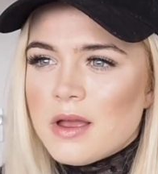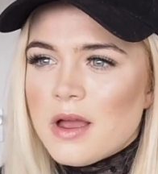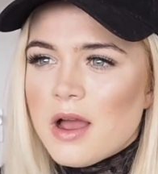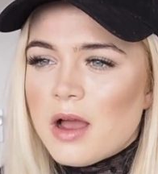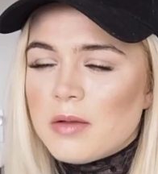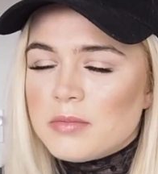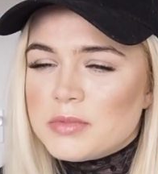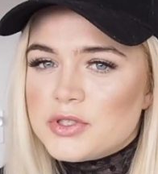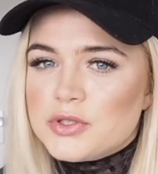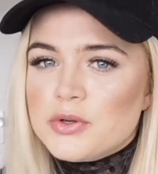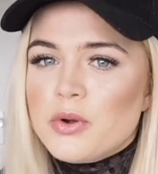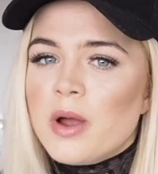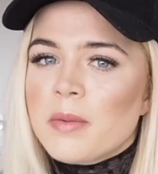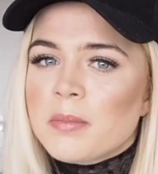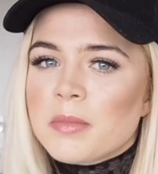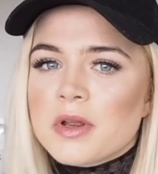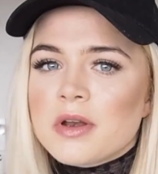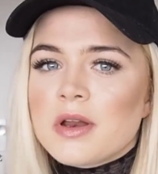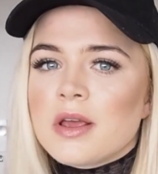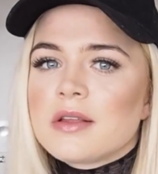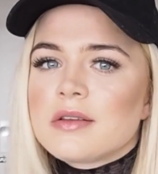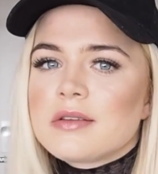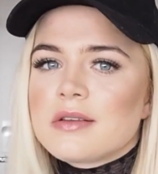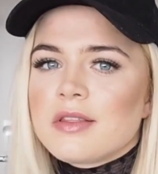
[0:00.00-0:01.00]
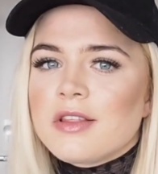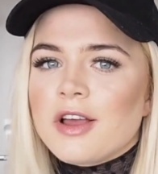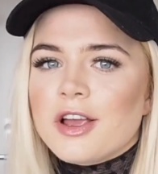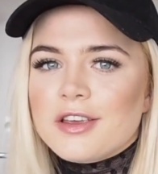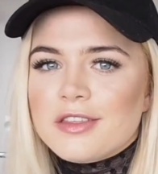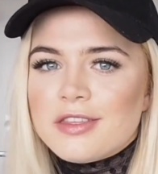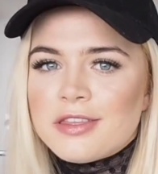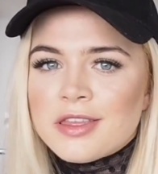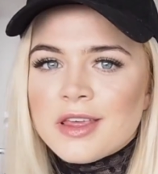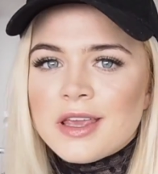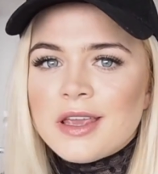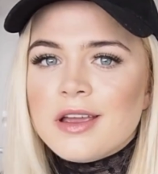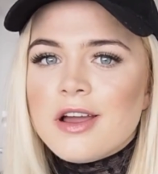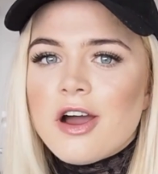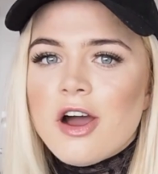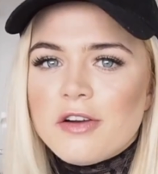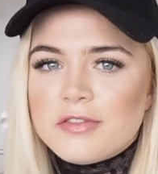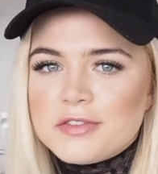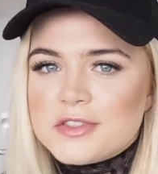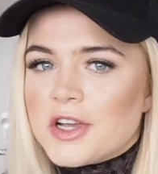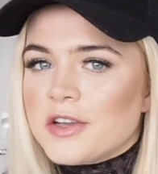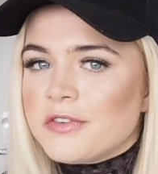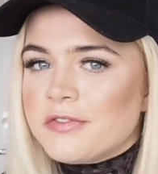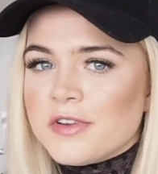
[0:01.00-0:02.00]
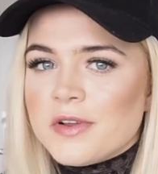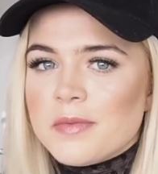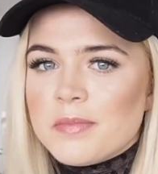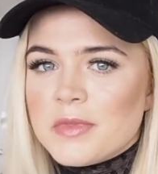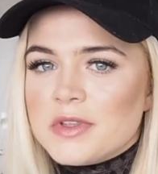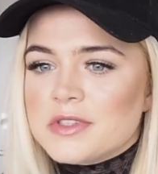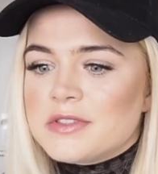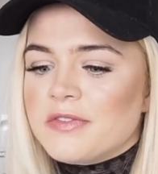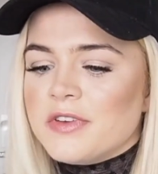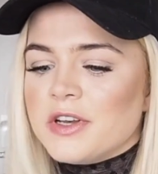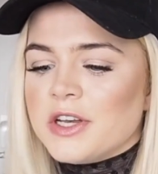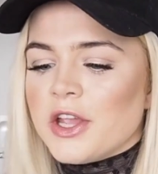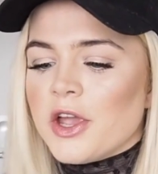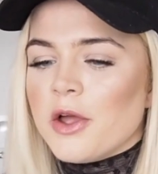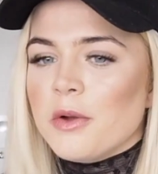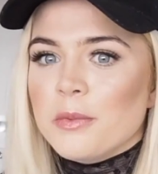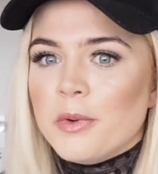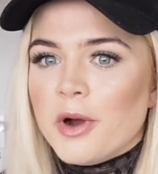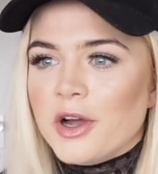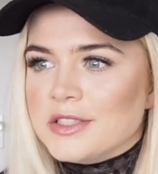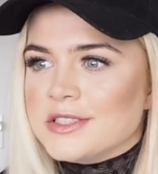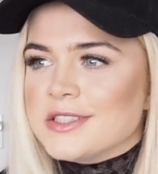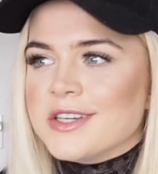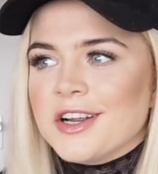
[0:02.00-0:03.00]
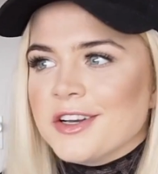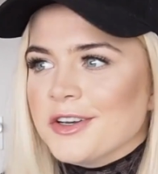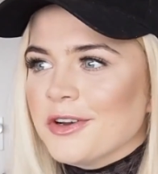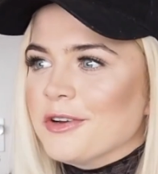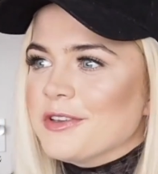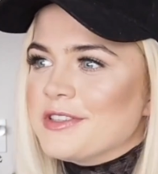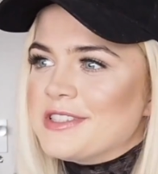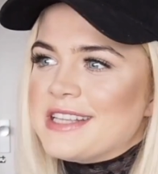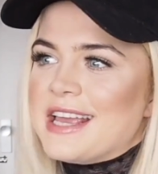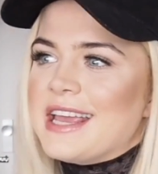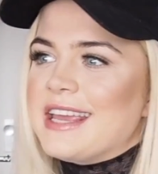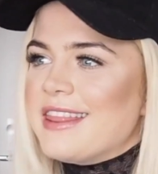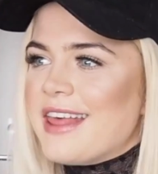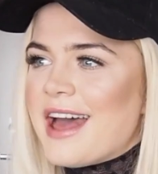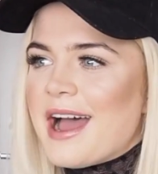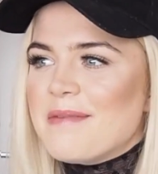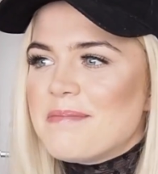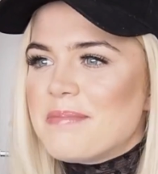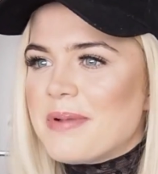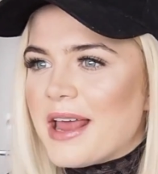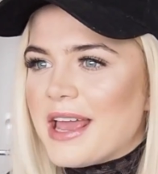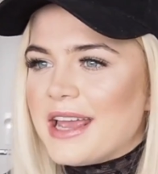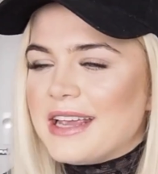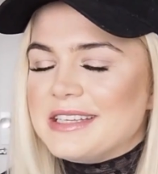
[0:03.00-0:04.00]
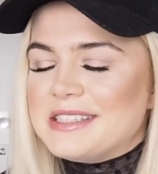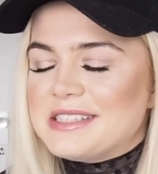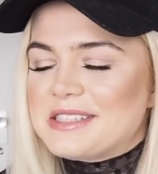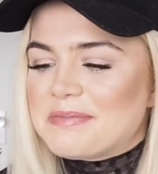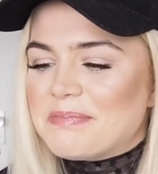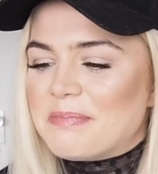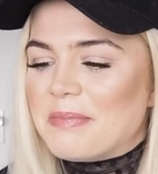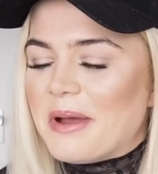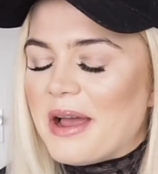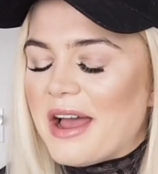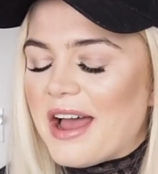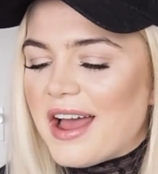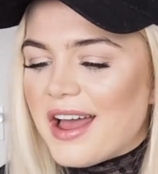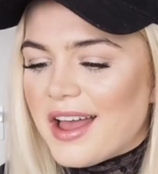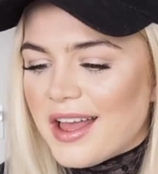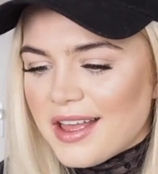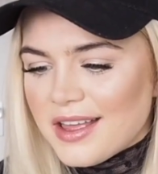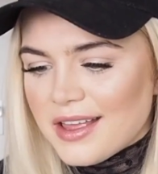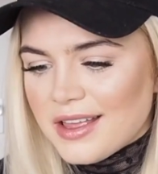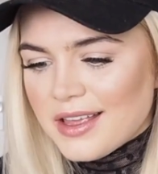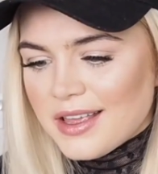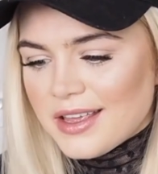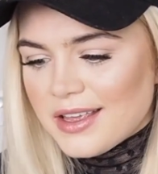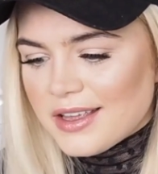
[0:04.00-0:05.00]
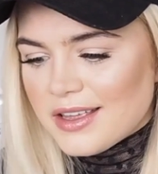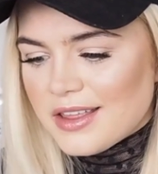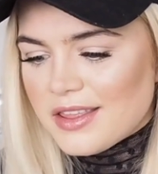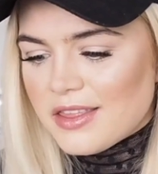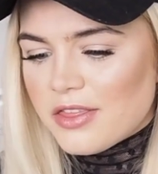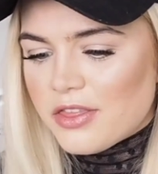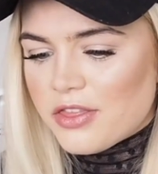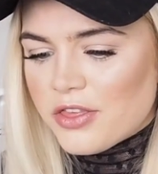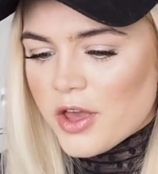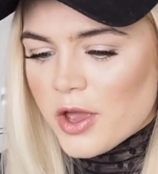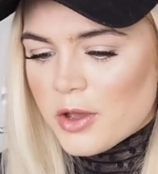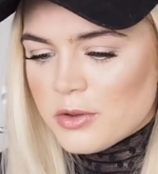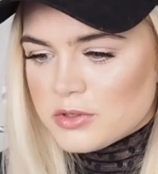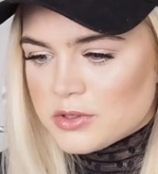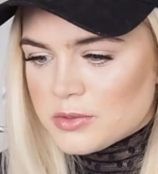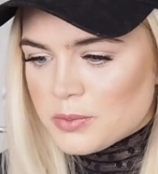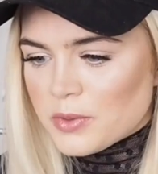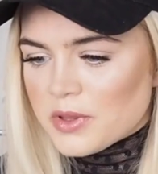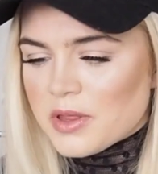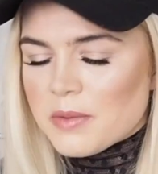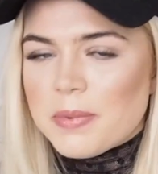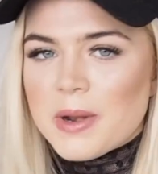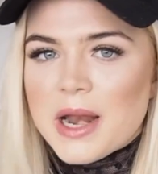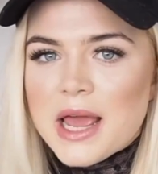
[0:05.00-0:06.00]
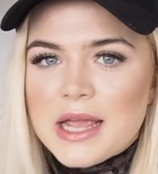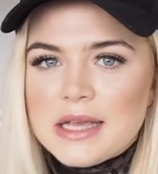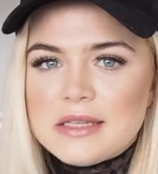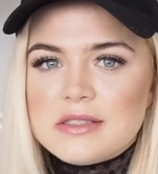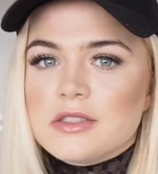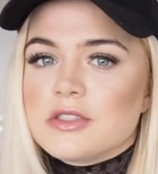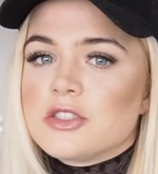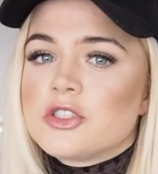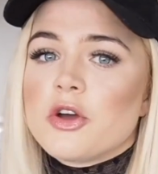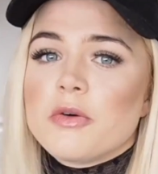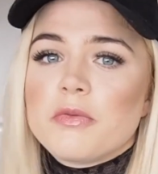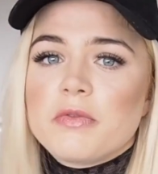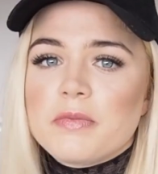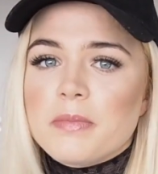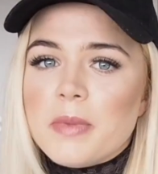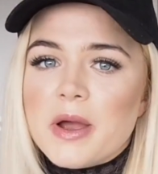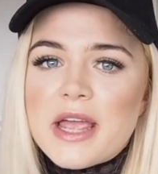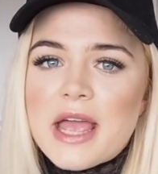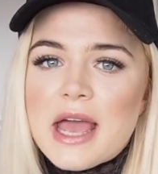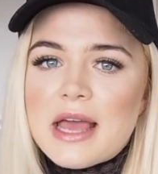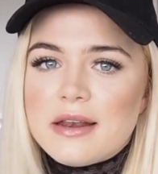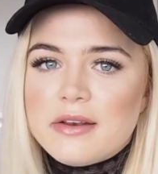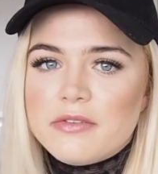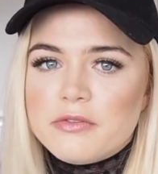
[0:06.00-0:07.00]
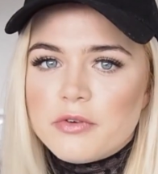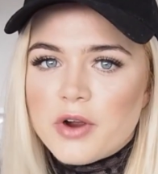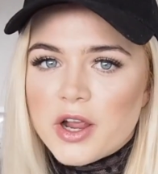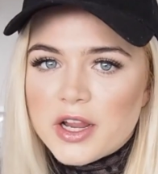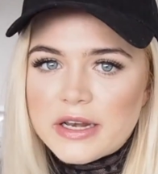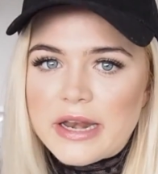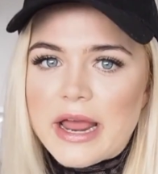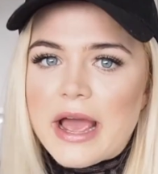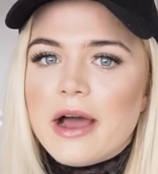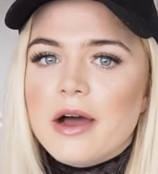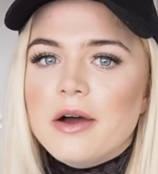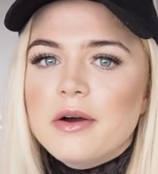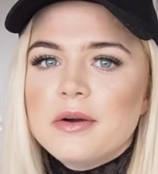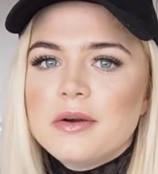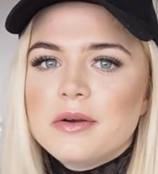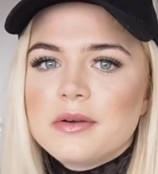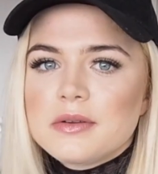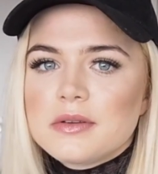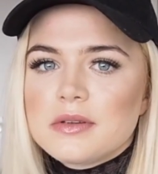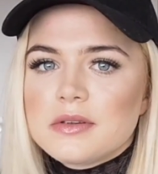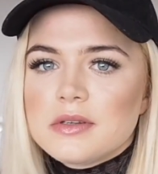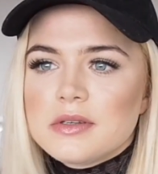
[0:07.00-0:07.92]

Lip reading: I'm sure I'm gonna like think after I film this video, why did I not say that place? But those were the place on top of my head right now.